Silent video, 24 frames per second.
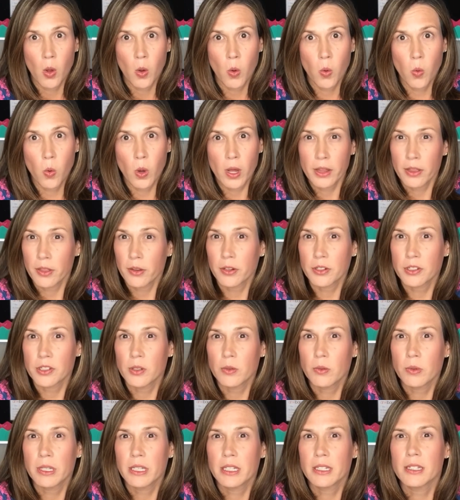what they're
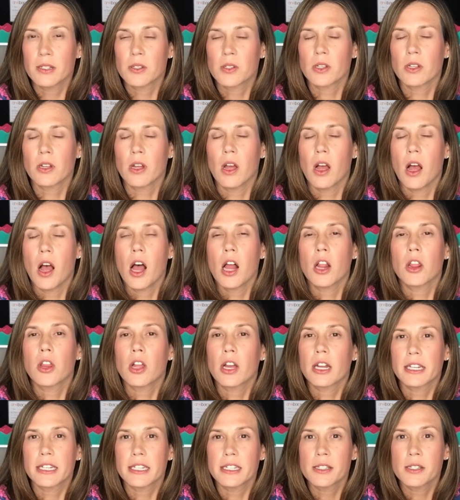doing, and it's a
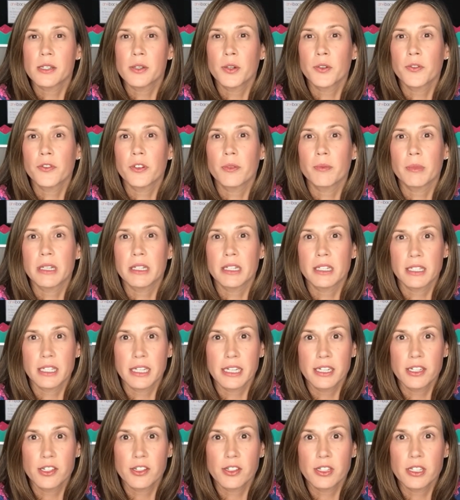lot easier for me to
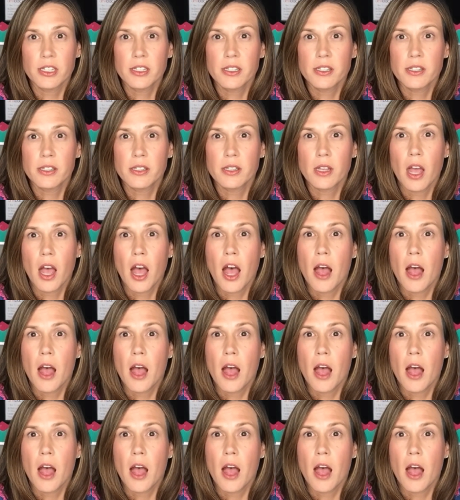teach this